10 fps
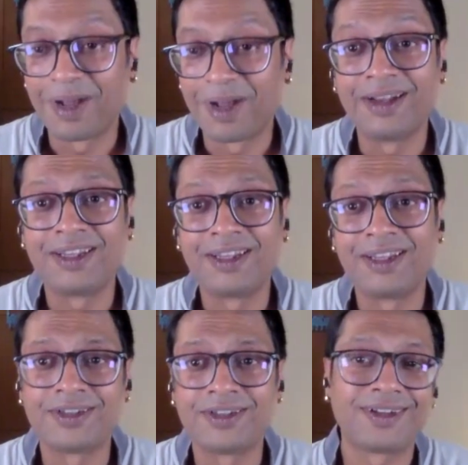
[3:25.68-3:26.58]
my
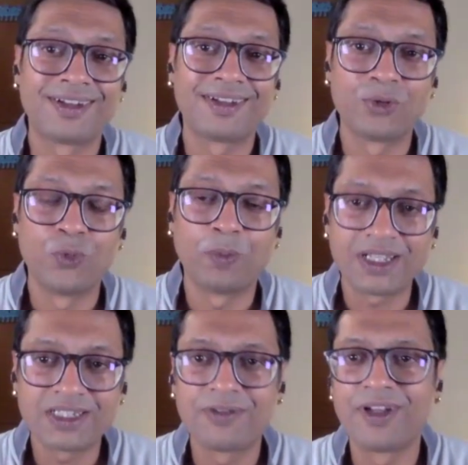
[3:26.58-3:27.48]
teacher
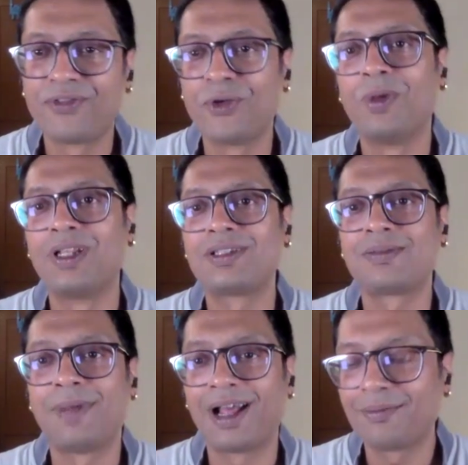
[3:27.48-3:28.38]
who passed away a few
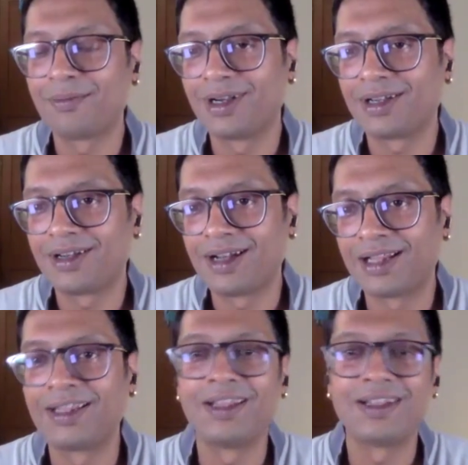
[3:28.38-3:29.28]
months back, but
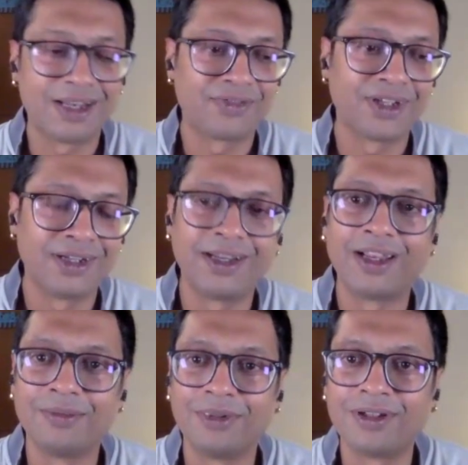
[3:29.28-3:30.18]
I think he has left an
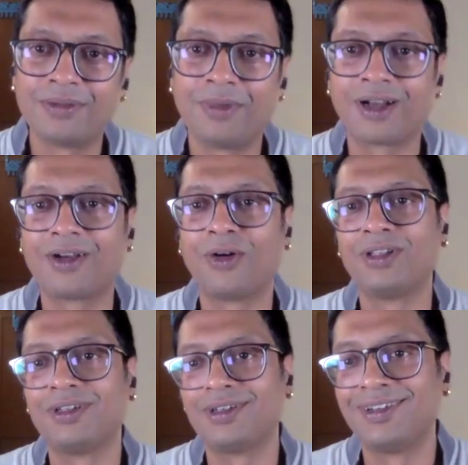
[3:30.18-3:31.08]
indelible mark
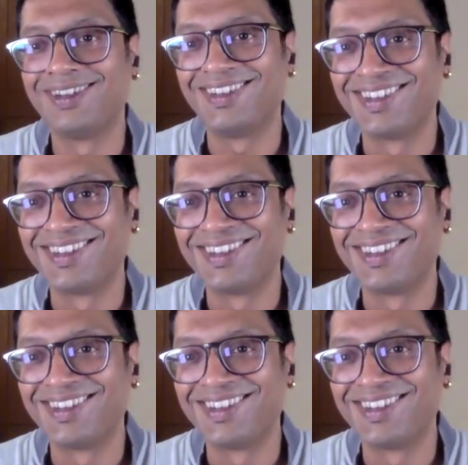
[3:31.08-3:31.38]
on the